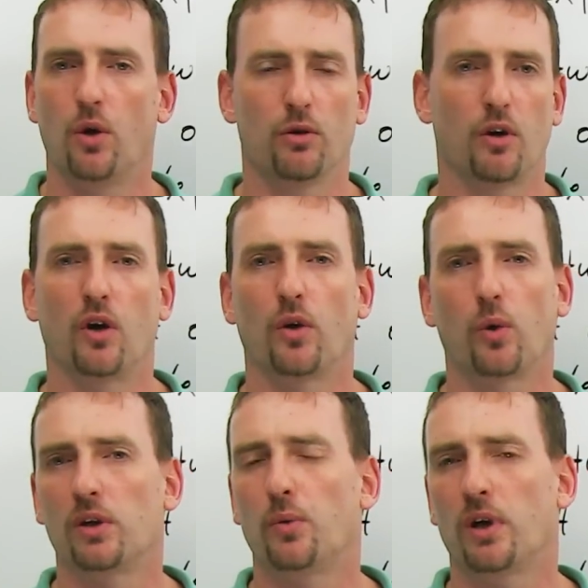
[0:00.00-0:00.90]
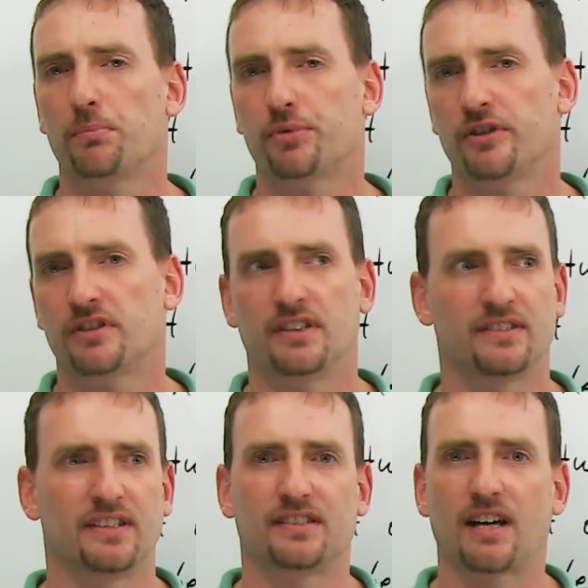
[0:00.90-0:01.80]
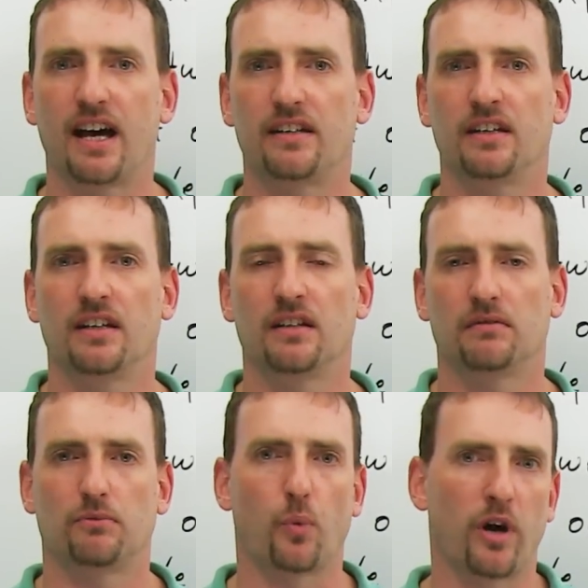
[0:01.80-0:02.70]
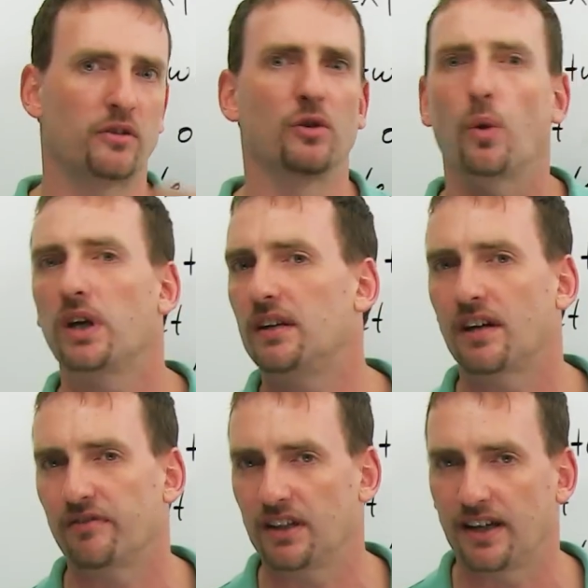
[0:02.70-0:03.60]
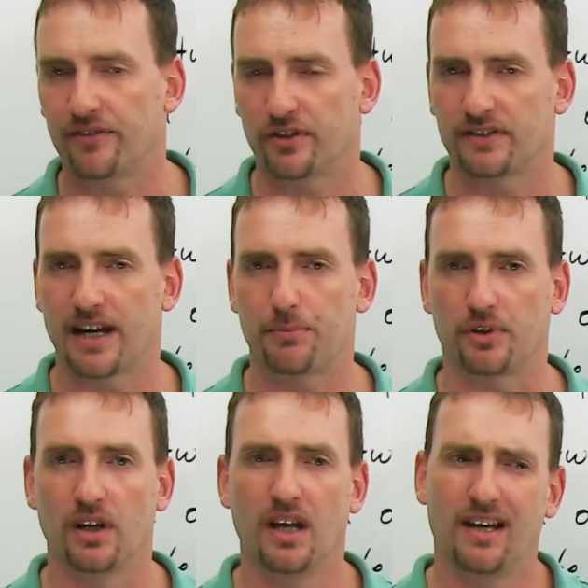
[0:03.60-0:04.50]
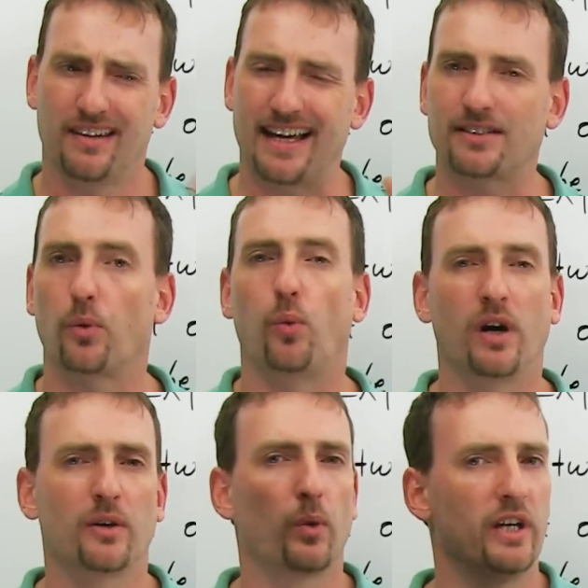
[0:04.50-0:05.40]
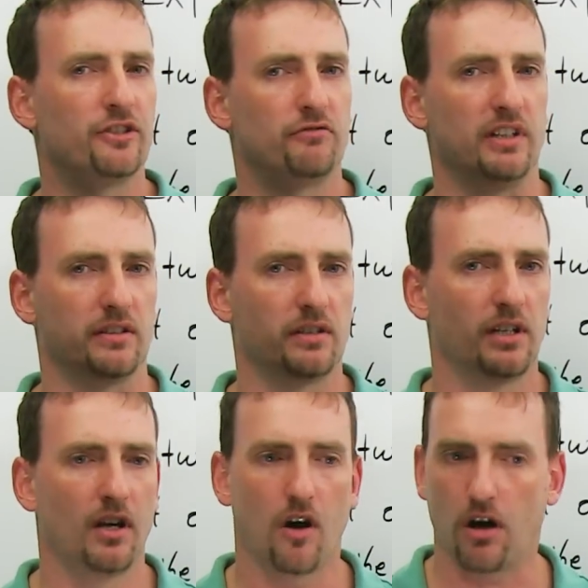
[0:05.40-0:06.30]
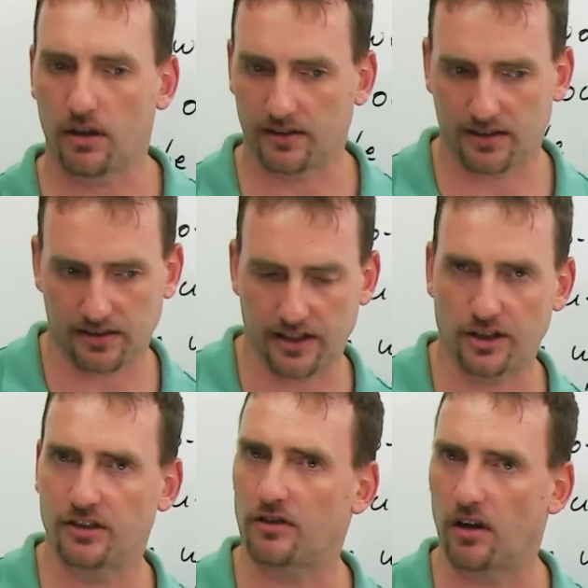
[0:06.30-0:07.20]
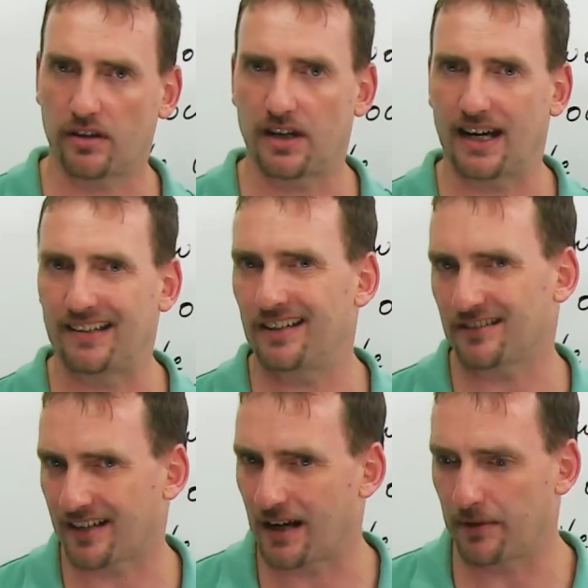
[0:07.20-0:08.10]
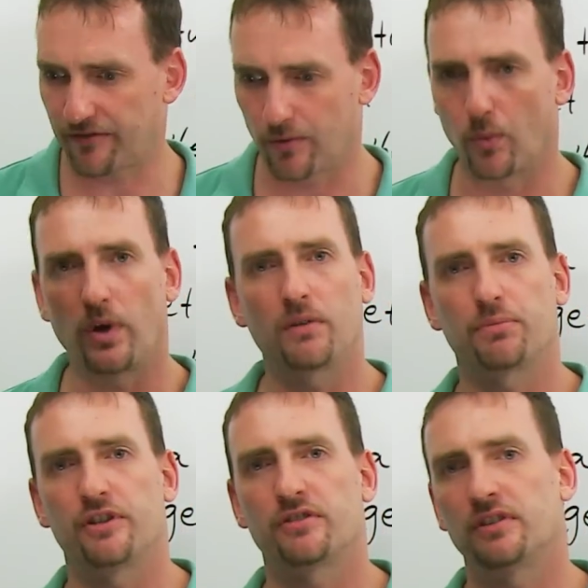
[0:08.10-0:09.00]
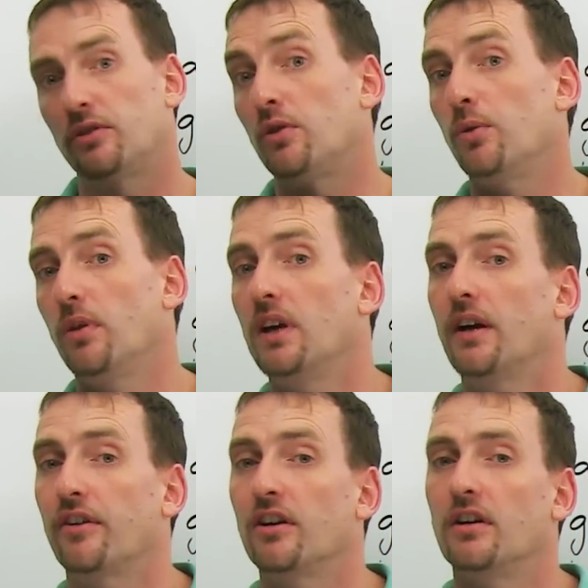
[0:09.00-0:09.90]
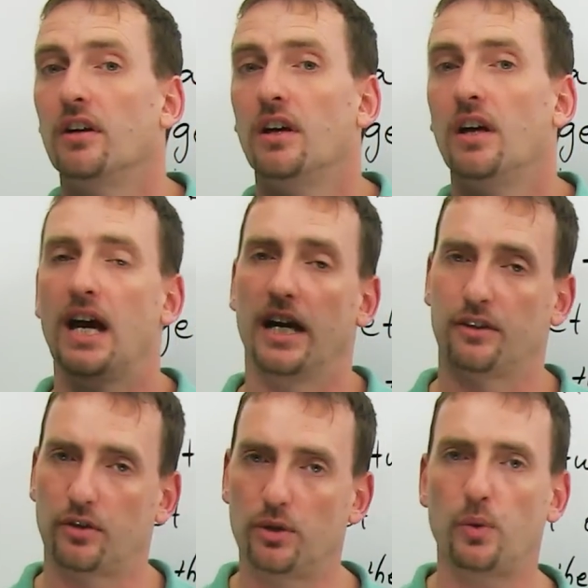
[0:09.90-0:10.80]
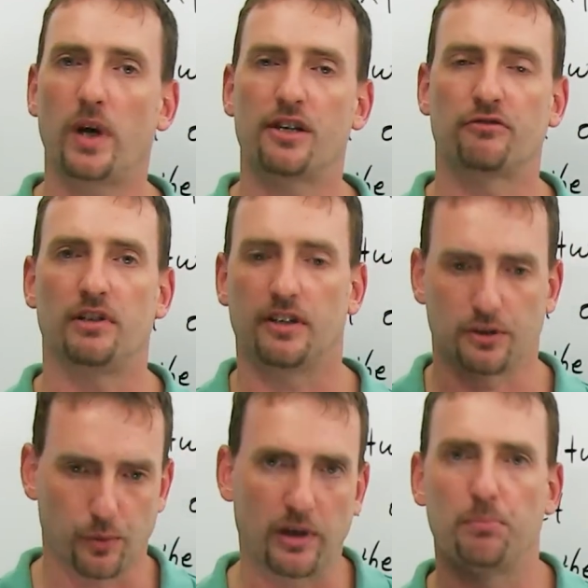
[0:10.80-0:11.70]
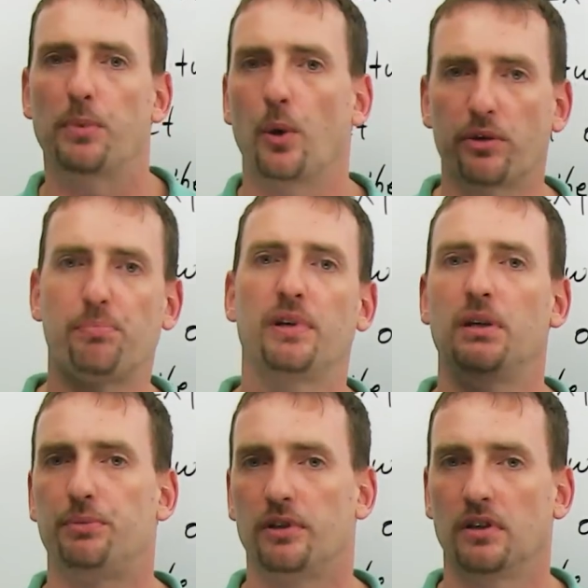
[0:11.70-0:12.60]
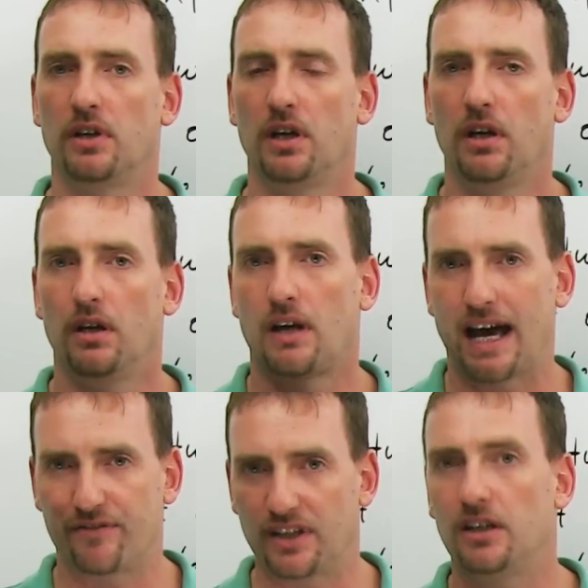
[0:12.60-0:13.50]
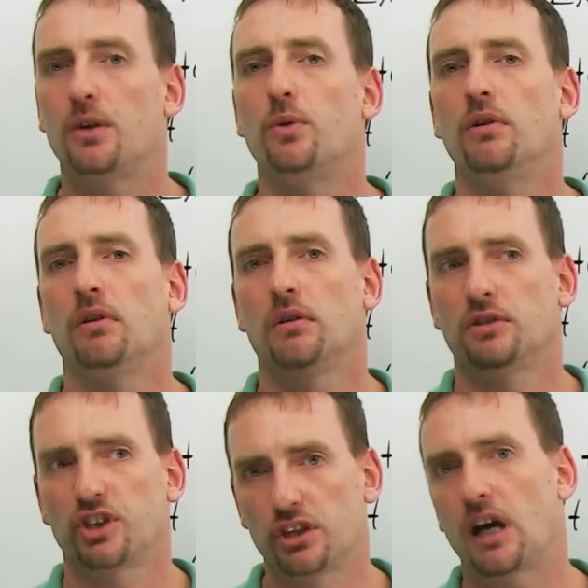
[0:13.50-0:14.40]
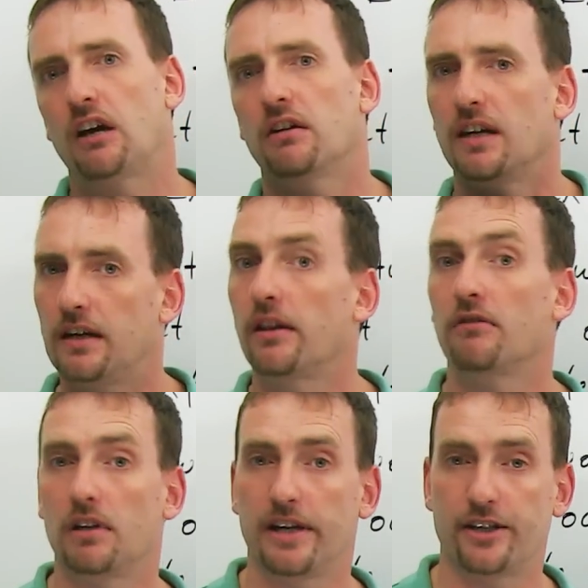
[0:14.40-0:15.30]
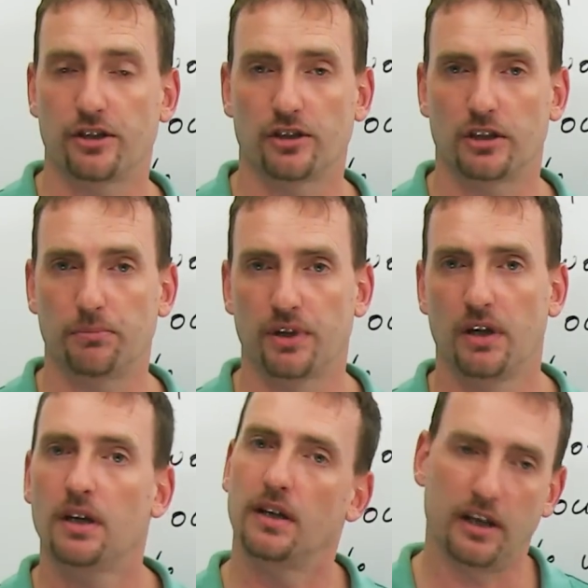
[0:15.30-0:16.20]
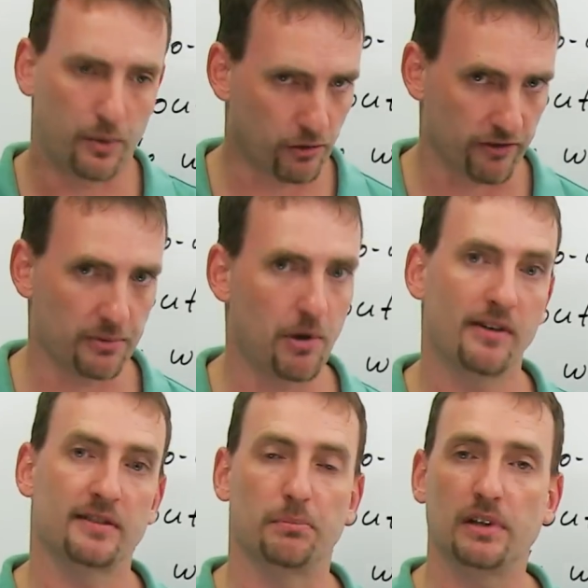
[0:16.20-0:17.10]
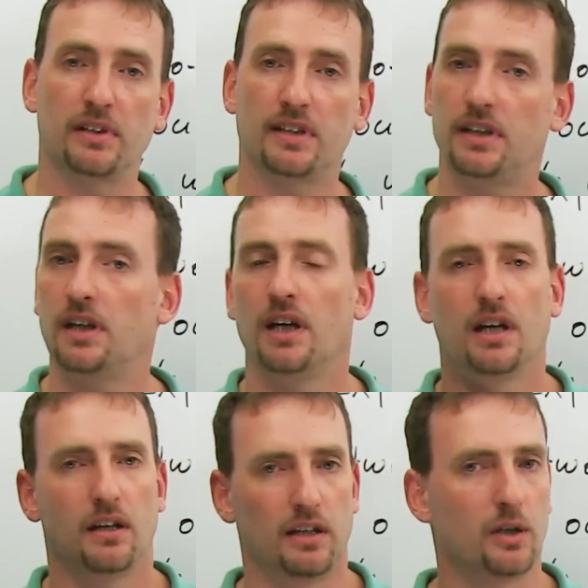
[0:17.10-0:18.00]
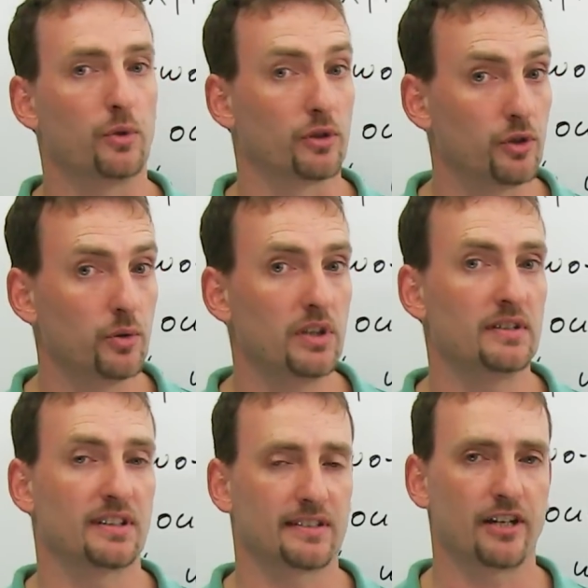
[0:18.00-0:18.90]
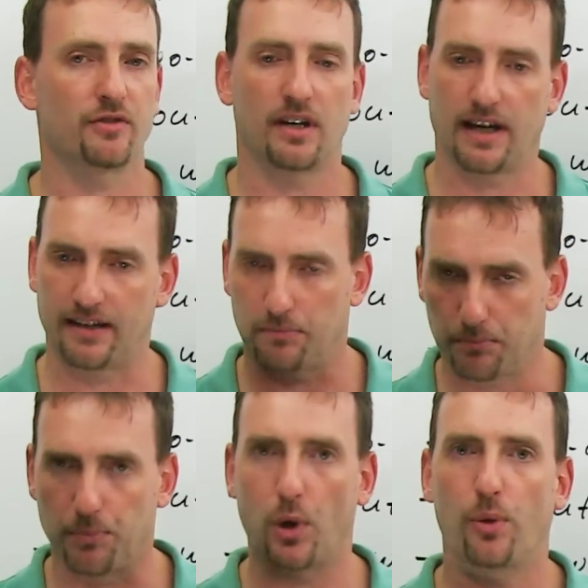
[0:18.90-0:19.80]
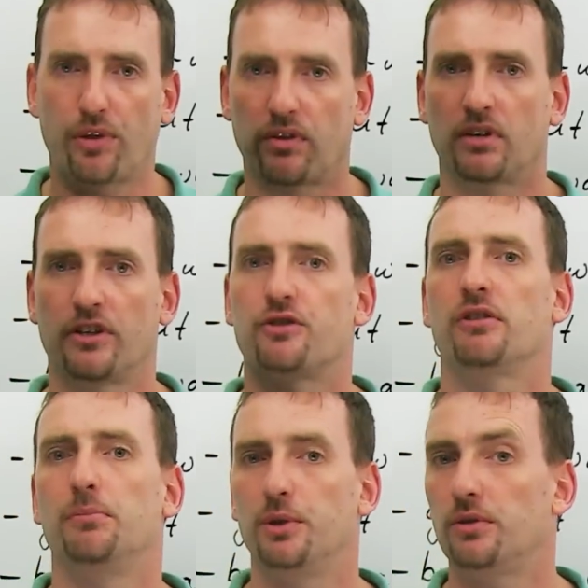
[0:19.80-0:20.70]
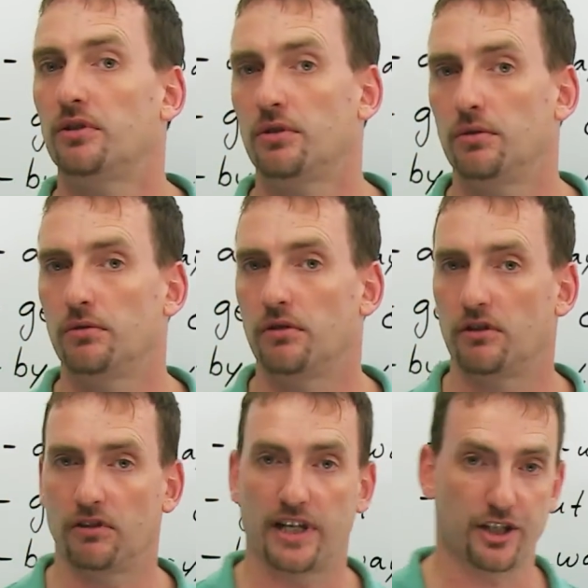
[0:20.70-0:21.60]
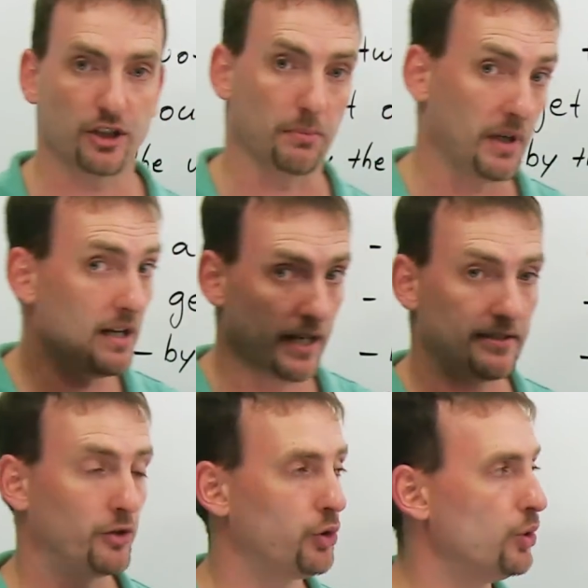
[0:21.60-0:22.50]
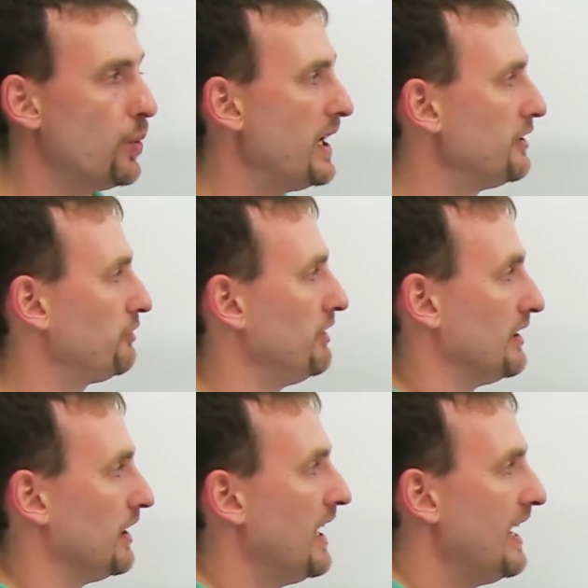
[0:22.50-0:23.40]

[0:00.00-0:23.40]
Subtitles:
or only one person is deciding where to go eat every night, for example, that's a one-way street. All the decisions, all the ideas are coming from one person to the other. A two-way street is when both people have equal share in the relationship, equal responsibility, equal duties, etc., and both contribute to the relationship. It's a two-way street.